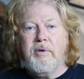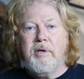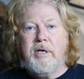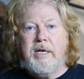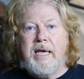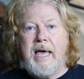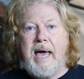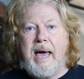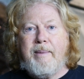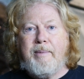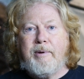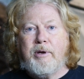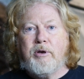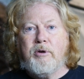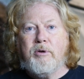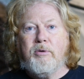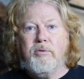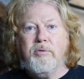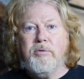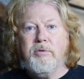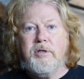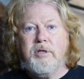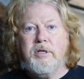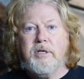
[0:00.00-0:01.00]

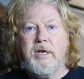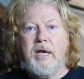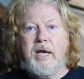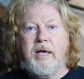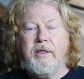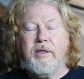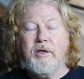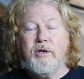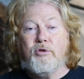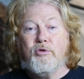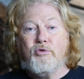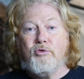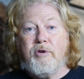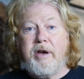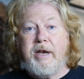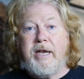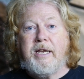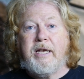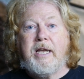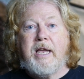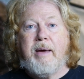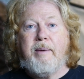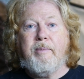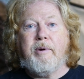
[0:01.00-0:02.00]
chemicals and the
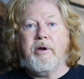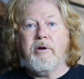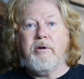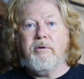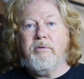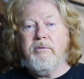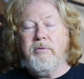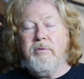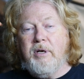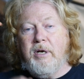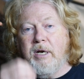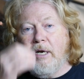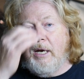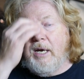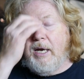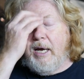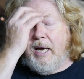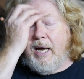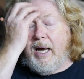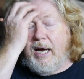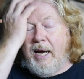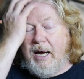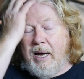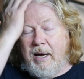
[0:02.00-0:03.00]
green chemical.
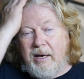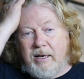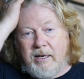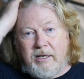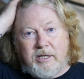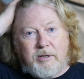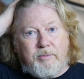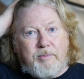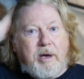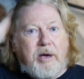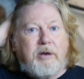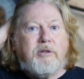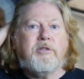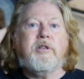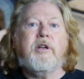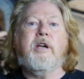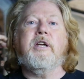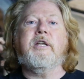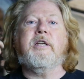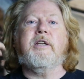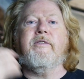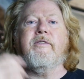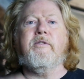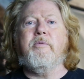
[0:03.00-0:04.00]
It smells
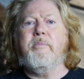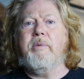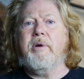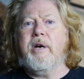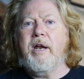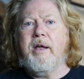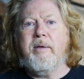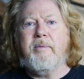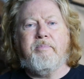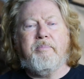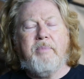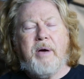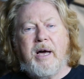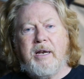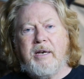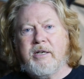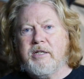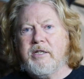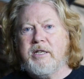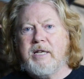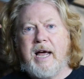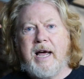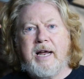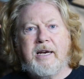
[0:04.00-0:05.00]
slightly different, but I
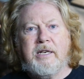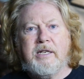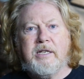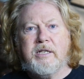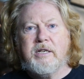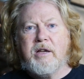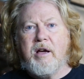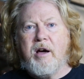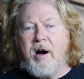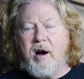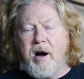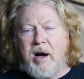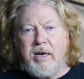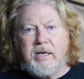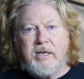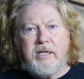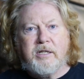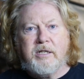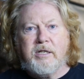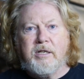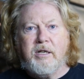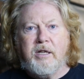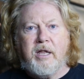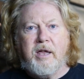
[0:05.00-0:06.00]
understand it's
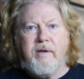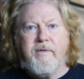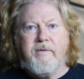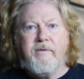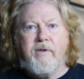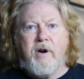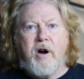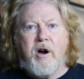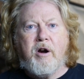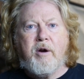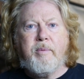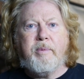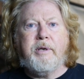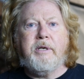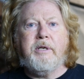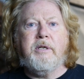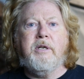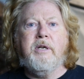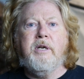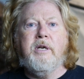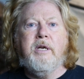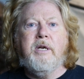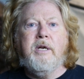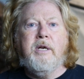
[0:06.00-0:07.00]
kinder to the environment.
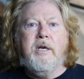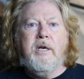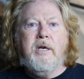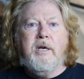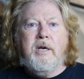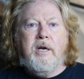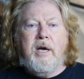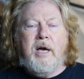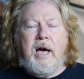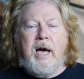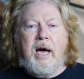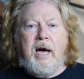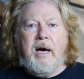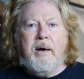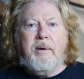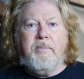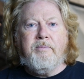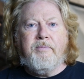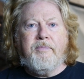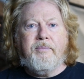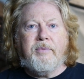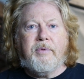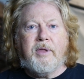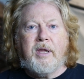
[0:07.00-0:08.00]

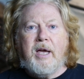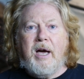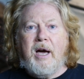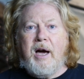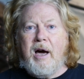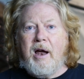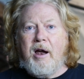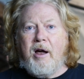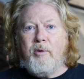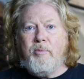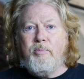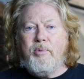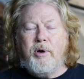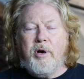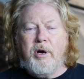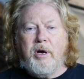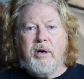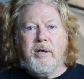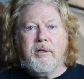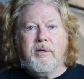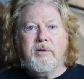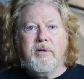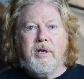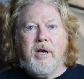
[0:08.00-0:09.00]
I'll
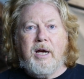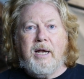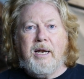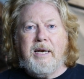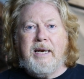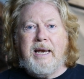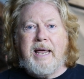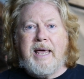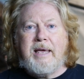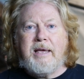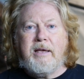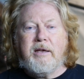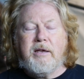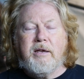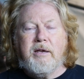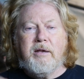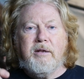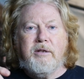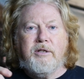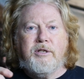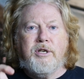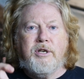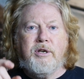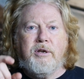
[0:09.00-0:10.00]
put a link
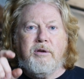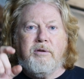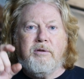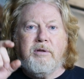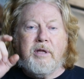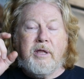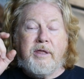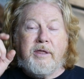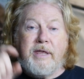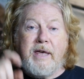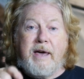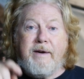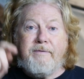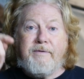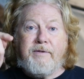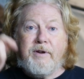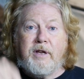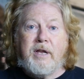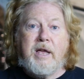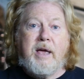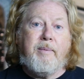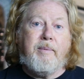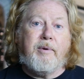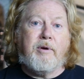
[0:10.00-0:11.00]
to the
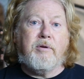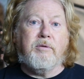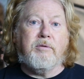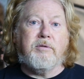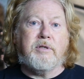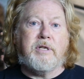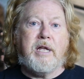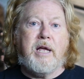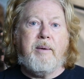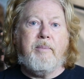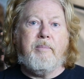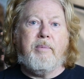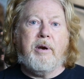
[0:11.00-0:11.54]
Thetford chemicals down